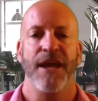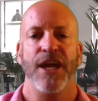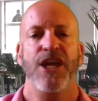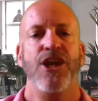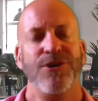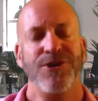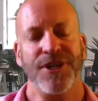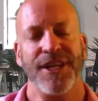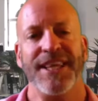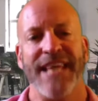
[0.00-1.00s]

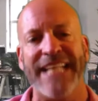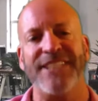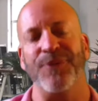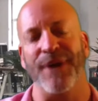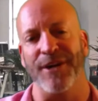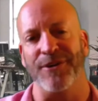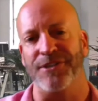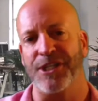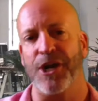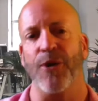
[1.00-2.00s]
Usually that's
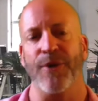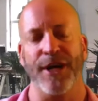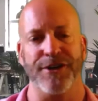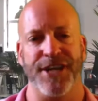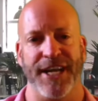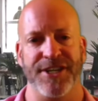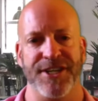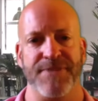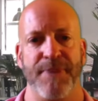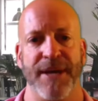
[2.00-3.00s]
around career
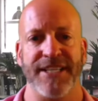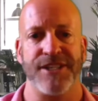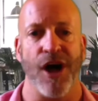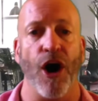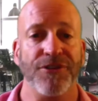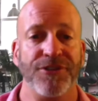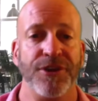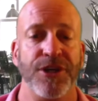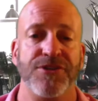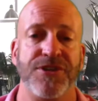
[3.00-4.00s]
changes, but it's also
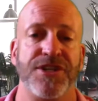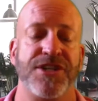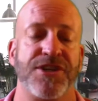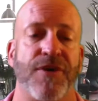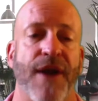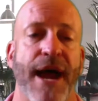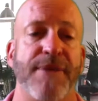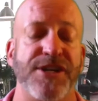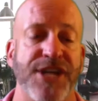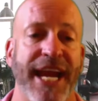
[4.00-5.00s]
used to describe
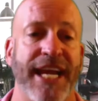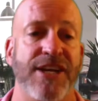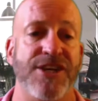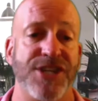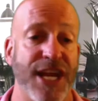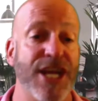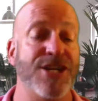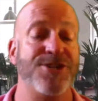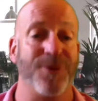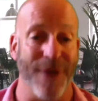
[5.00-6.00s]
a change
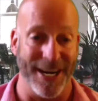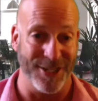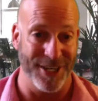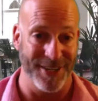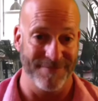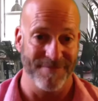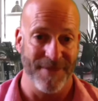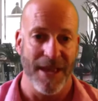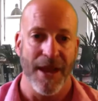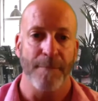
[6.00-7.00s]
in direction,
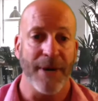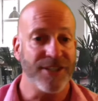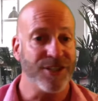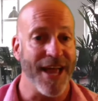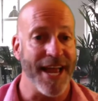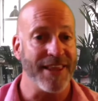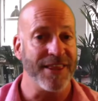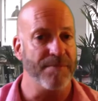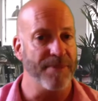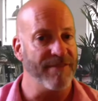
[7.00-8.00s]
much like
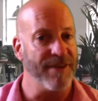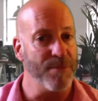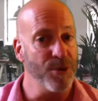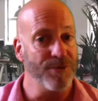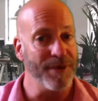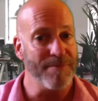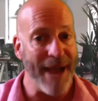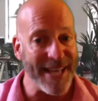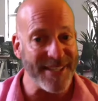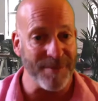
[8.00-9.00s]
the pivot move in
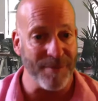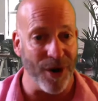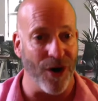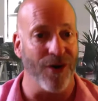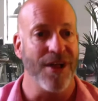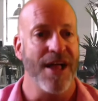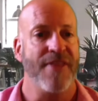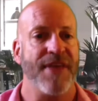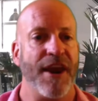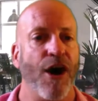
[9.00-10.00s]
basketball
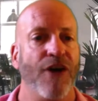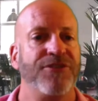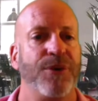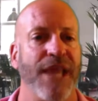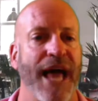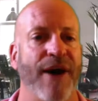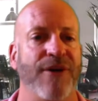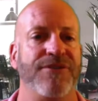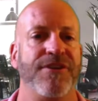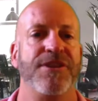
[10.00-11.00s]
that also
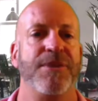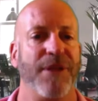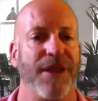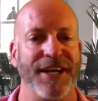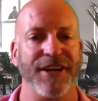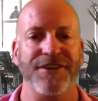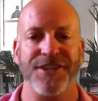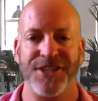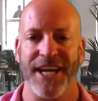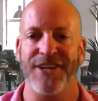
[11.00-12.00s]
allows the player to
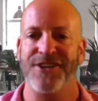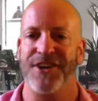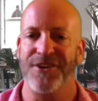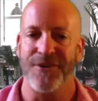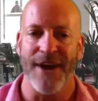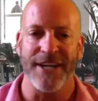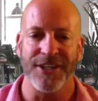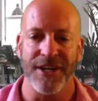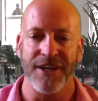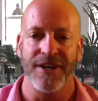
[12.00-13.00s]
change their
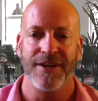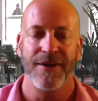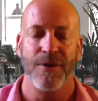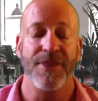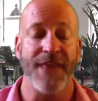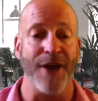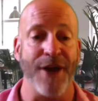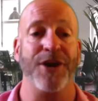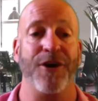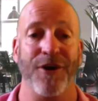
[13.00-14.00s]
direction without
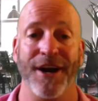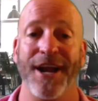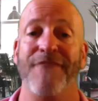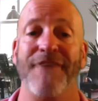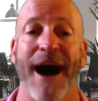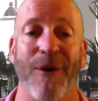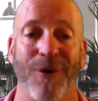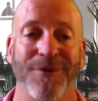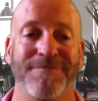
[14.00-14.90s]
incurring a foul.